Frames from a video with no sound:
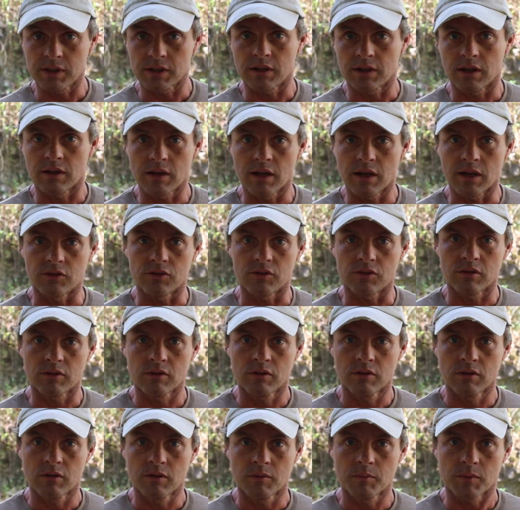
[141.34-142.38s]
particular nest,
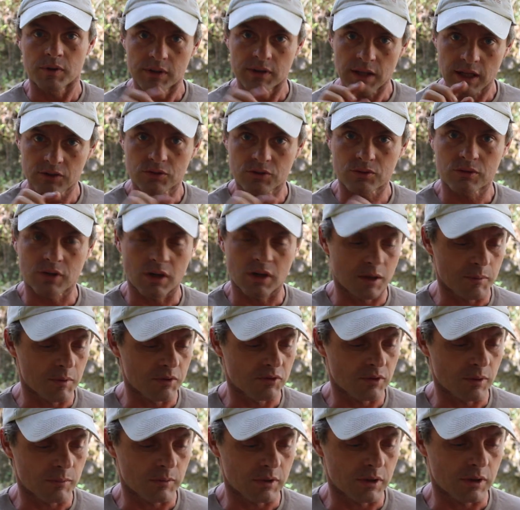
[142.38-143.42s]
but that's going to be
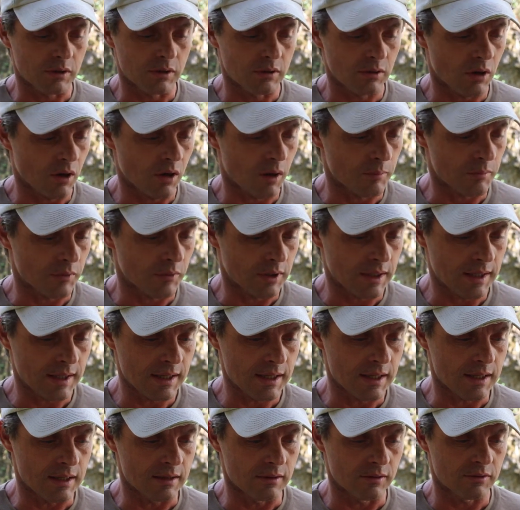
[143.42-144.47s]
something I'm
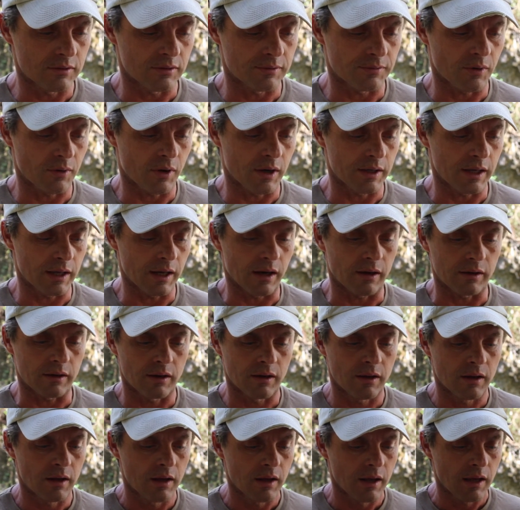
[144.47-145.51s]
keen to find out.
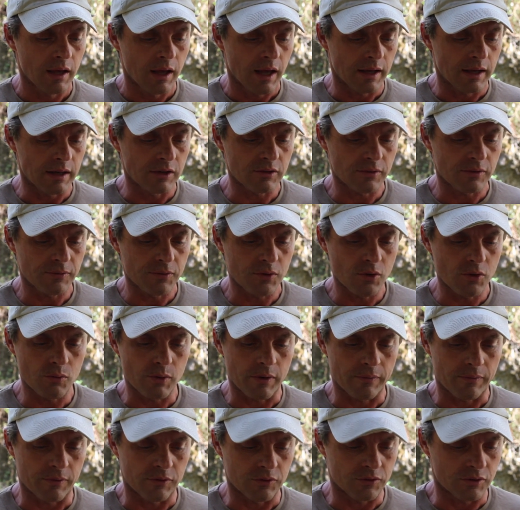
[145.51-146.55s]
And there's a few
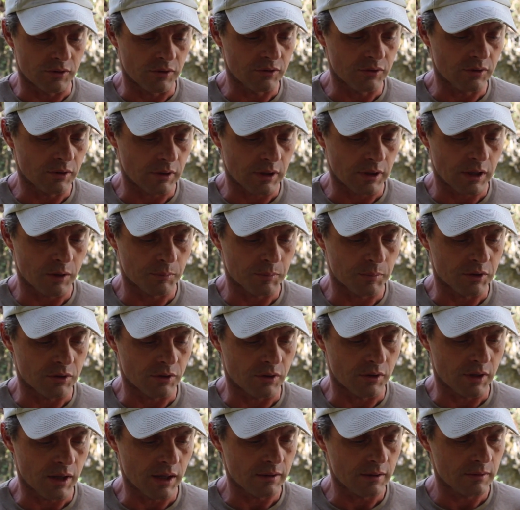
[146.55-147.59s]
references that will help me
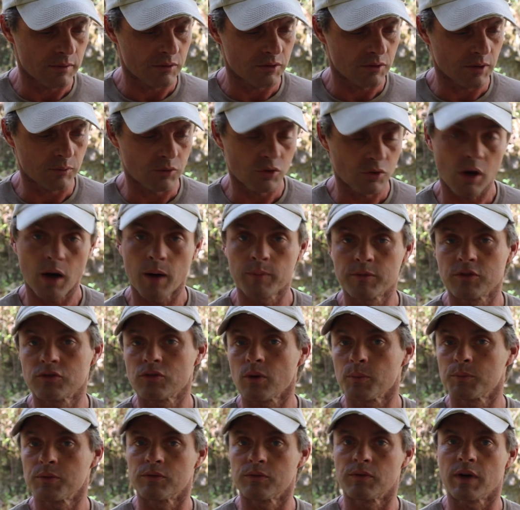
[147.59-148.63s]
do that. Sometimes it's
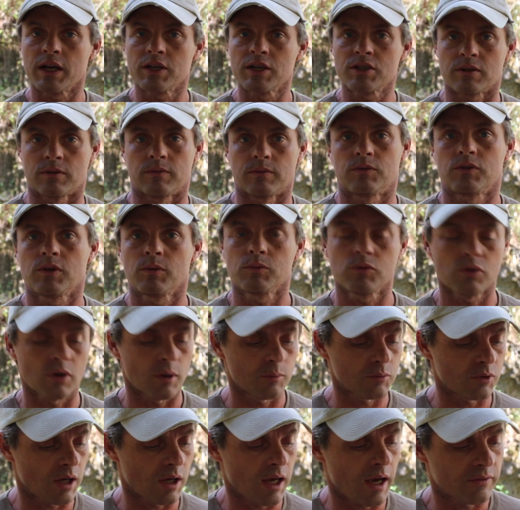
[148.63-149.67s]
observation.
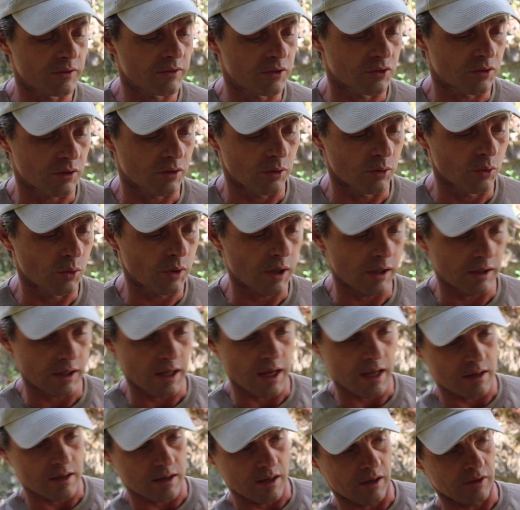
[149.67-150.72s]
Sometimes I have to sort of look at
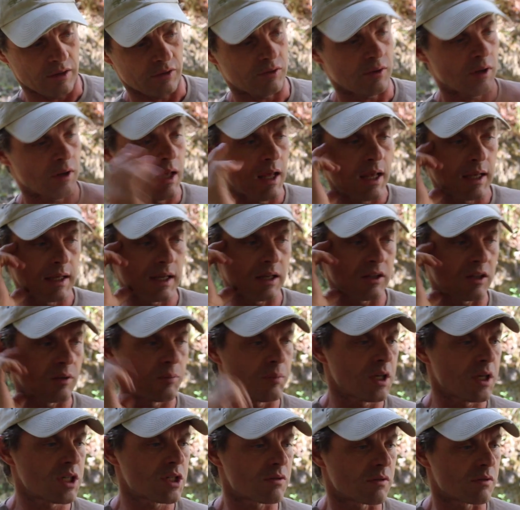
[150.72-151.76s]
that nest, get the
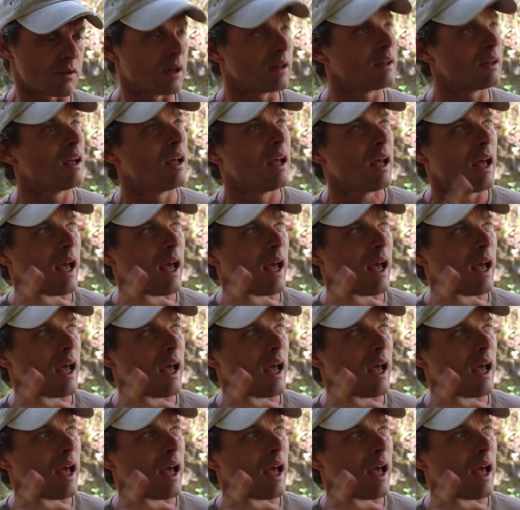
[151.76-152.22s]
picture in it,